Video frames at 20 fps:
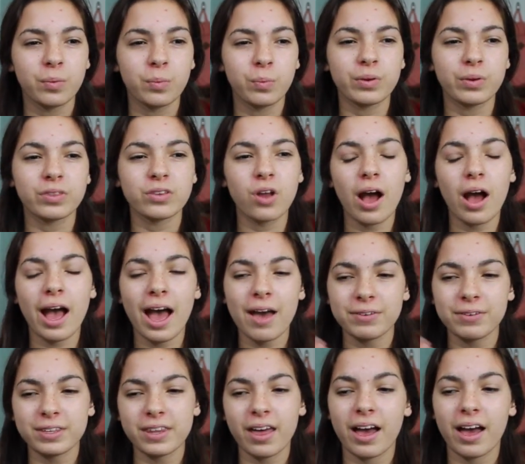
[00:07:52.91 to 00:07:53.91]
with not
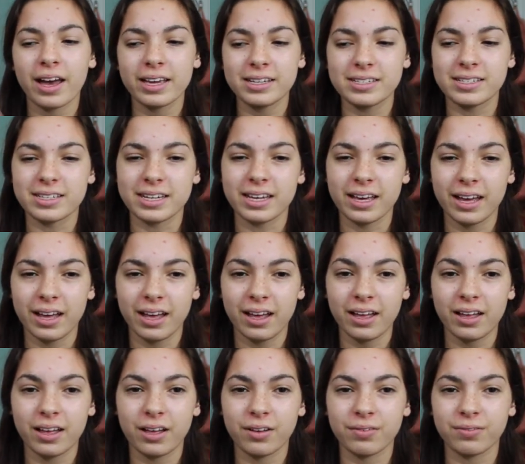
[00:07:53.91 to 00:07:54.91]
having the
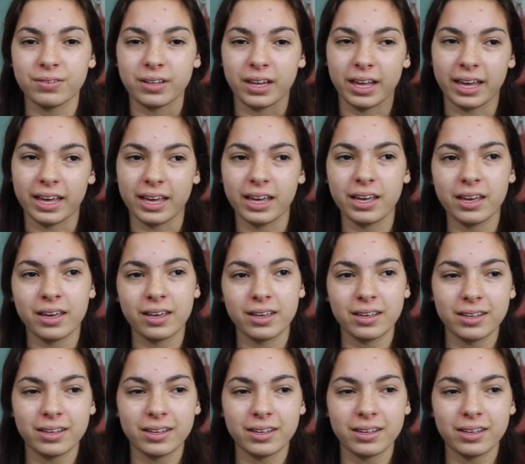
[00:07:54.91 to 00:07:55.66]
idea of like,